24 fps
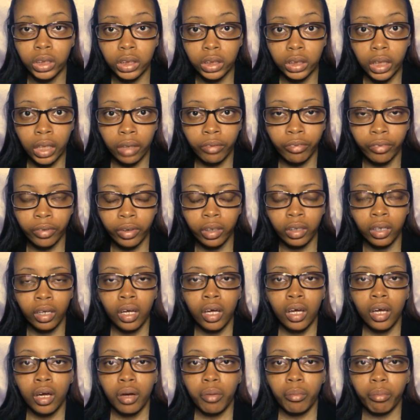into slavery,
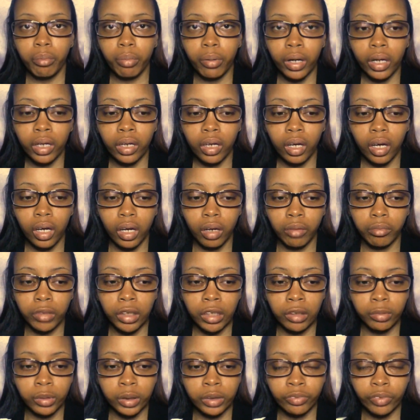but
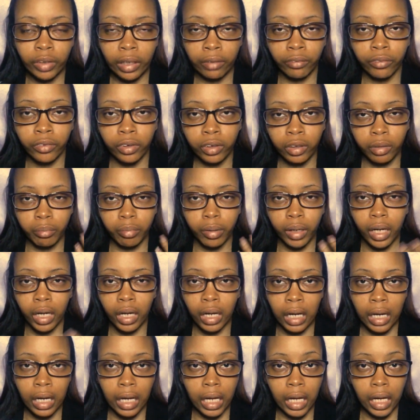he was favored
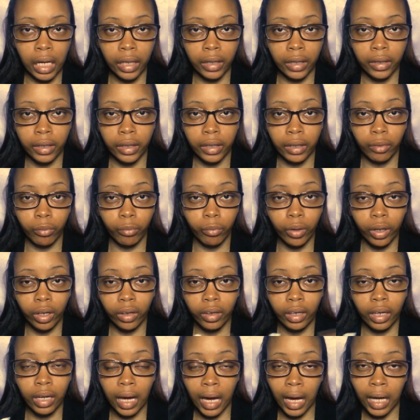by one of
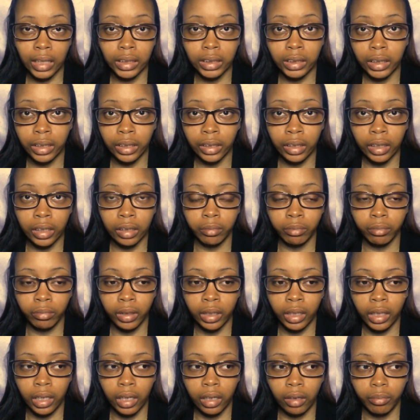the guys there and
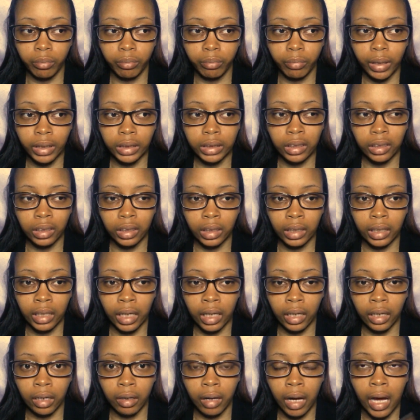basically
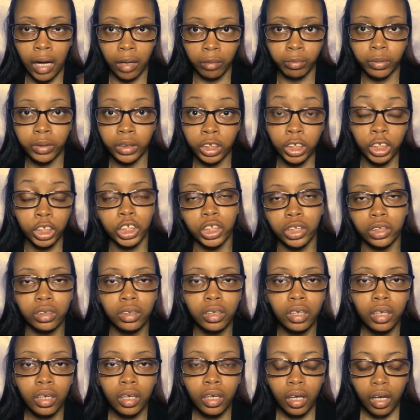got a high position.
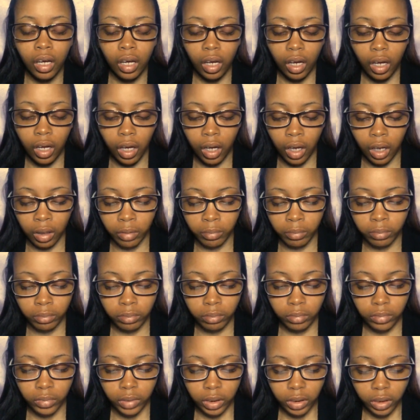
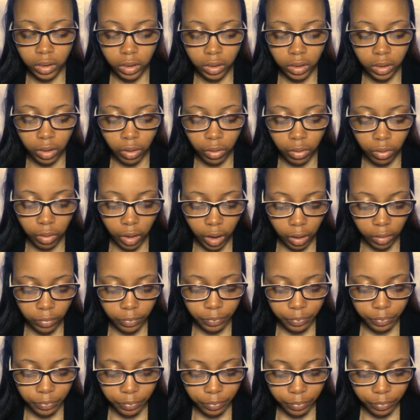So, you know,